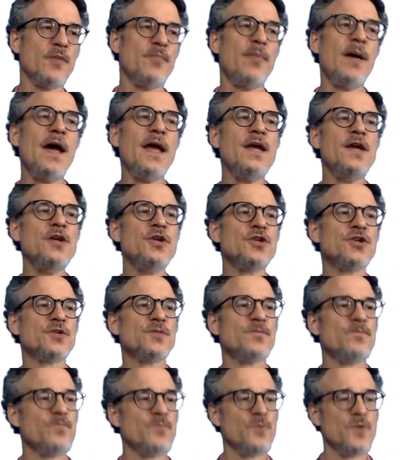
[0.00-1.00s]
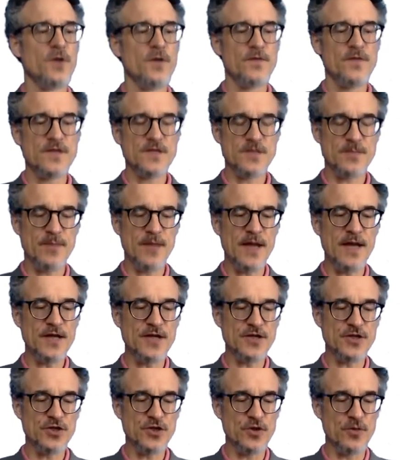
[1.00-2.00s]
got a page, there's a
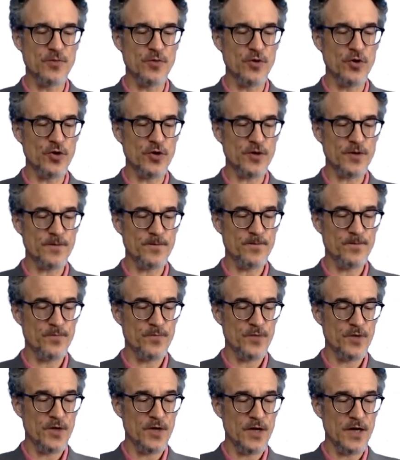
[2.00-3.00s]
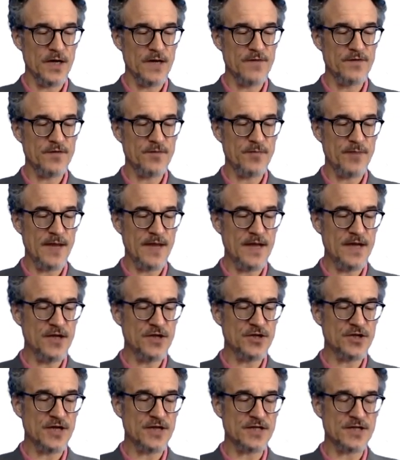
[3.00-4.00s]
page in your book, and if the
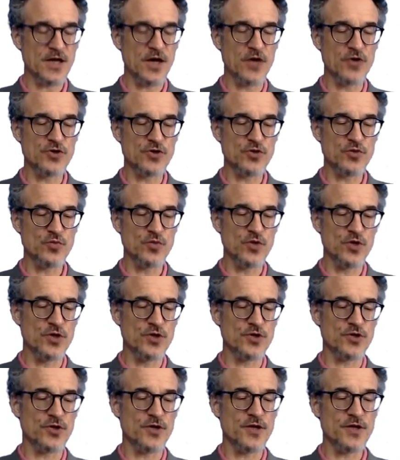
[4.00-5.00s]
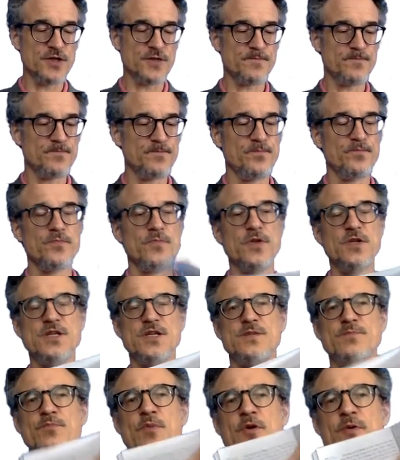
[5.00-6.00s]
page has 100 words on it,
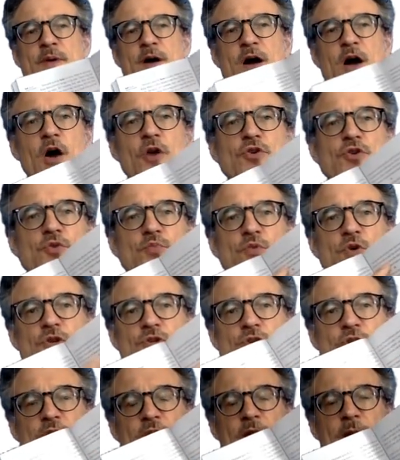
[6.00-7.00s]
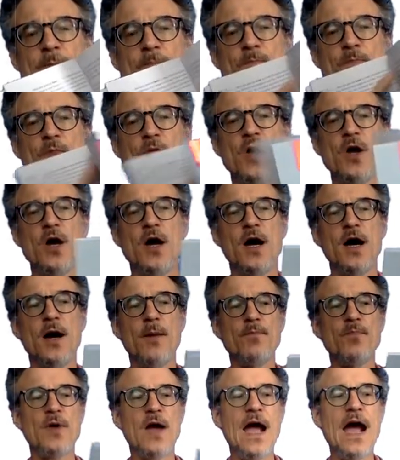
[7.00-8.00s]
there's probably about 100 words on here,
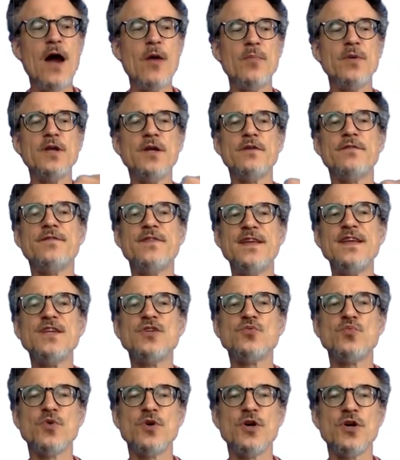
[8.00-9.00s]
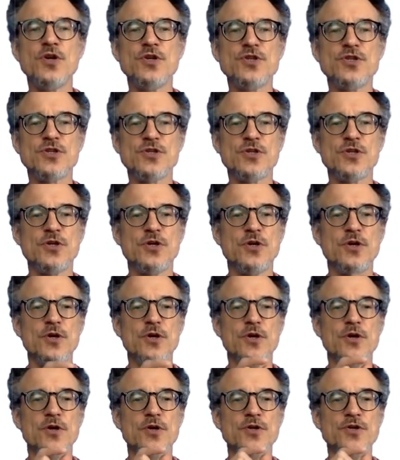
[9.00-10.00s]
um, how many of these words
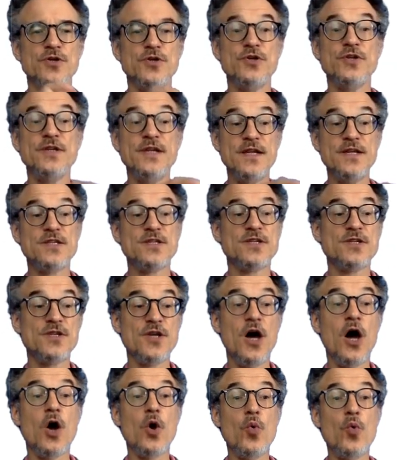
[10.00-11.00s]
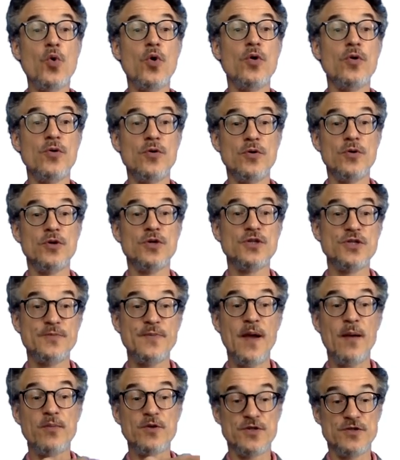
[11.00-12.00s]
do you need to know to
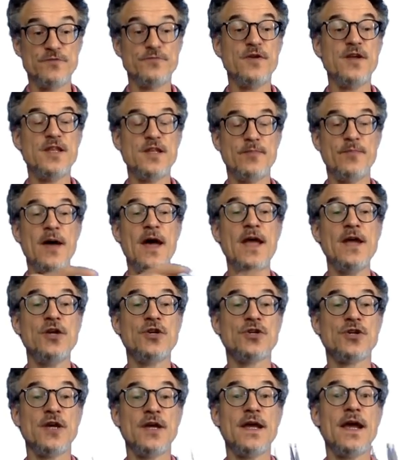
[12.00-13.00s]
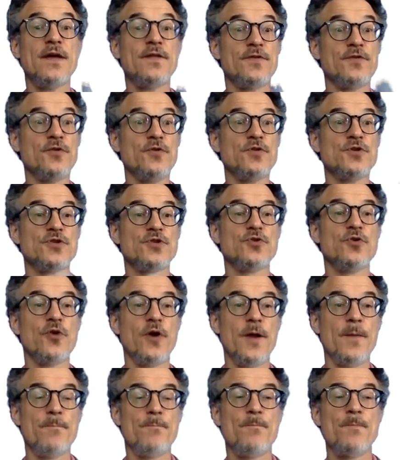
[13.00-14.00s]
be able to read the page and get through the
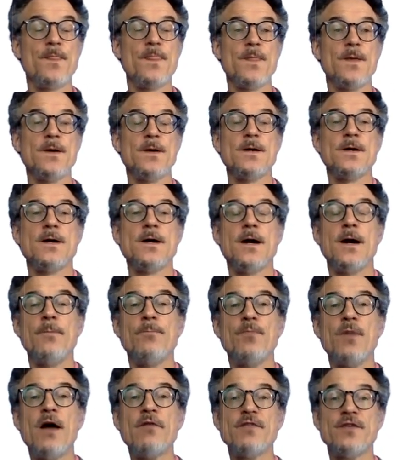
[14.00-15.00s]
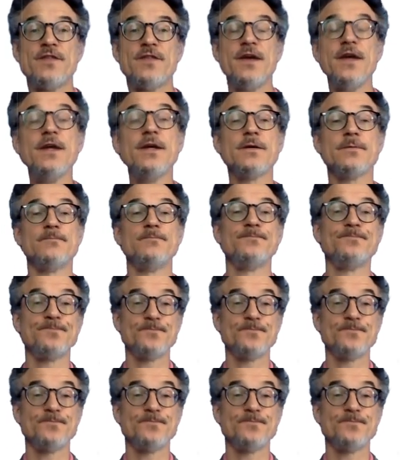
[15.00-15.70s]
story? Um, have a think,